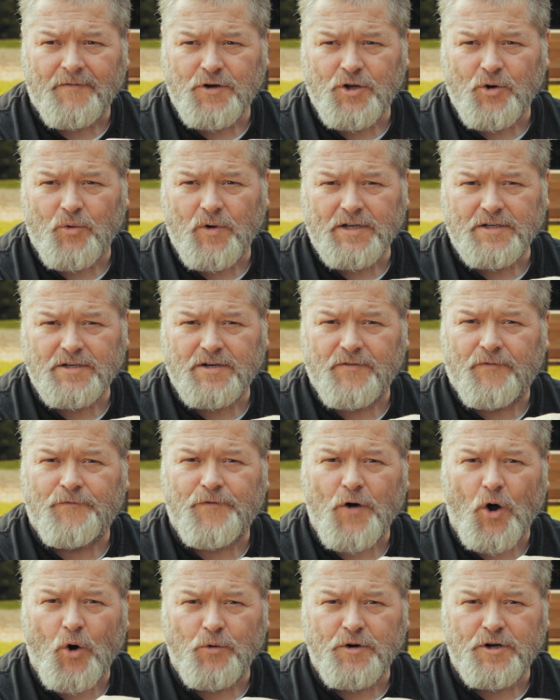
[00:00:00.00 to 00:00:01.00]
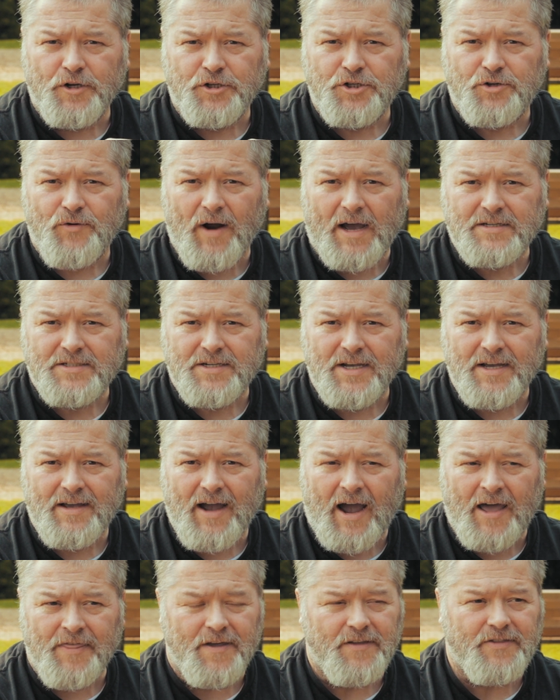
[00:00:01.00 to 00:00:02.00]
doing faux distressing,
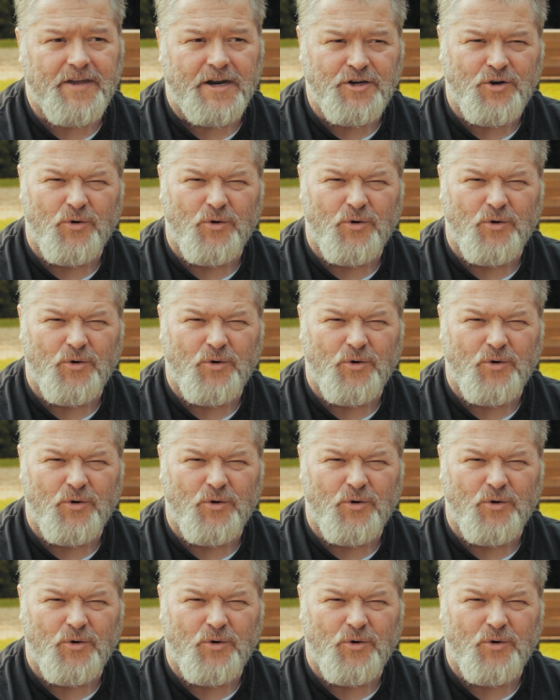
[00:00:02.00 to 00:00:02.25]
I think they